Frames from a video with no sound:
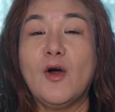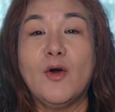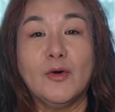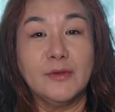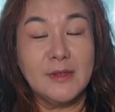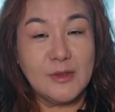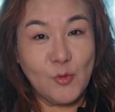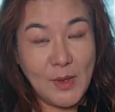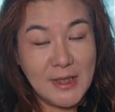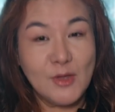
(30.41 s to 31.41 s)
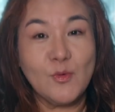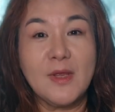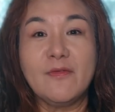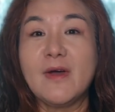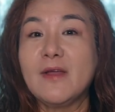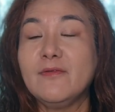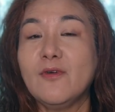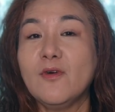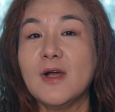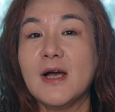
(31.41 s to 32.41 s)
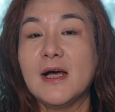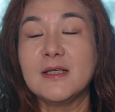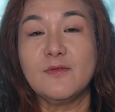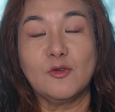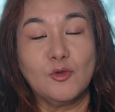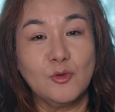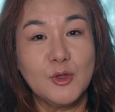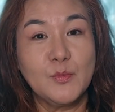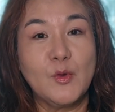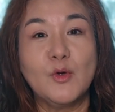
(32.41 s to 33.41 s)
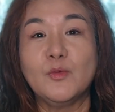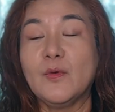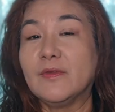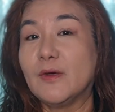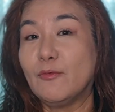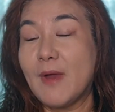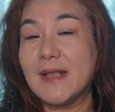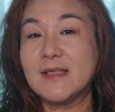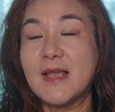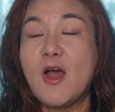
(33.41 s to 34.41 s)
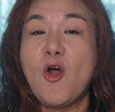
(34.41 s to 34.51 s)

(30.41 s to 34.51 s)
on 2025 forecast for those born with the rat